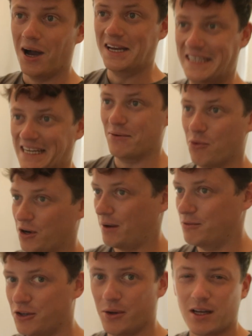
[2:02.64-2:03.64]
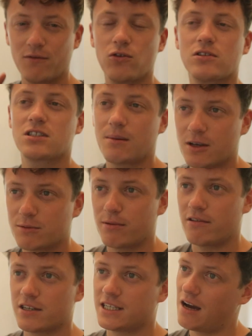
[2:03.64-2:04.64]
idea what I'm doing. I've got some
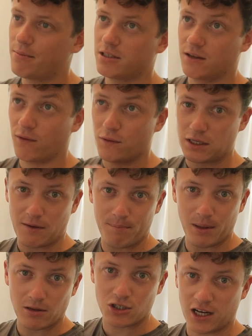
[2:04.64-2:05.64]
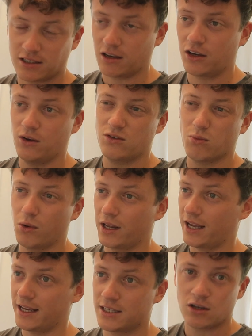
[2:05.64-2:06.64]
experience now because I've obviously built ChatIQ to what
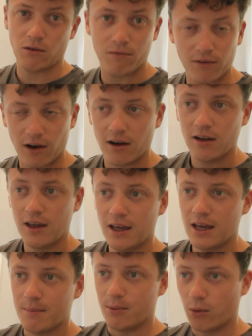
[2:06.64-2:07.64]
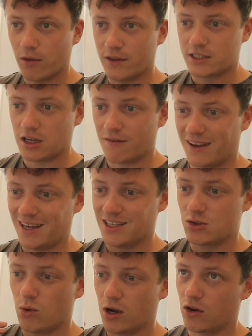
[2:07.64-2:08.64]
it is so far, but all of this stuff
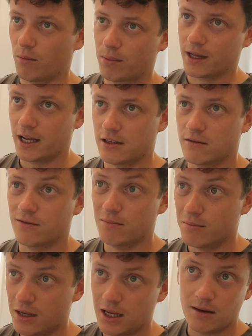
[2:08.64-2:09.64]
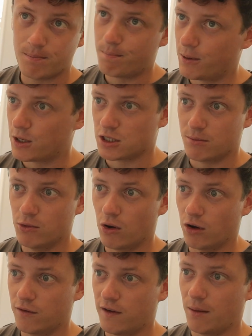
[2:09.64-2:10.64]
is quite complicated for me because I'm
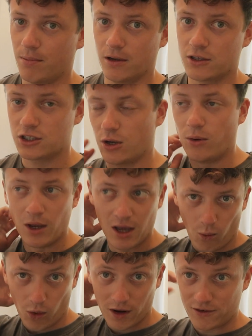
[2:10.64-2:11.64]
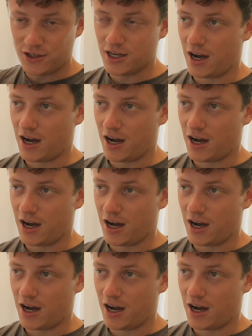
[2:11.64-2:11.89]
not a developer. So what I've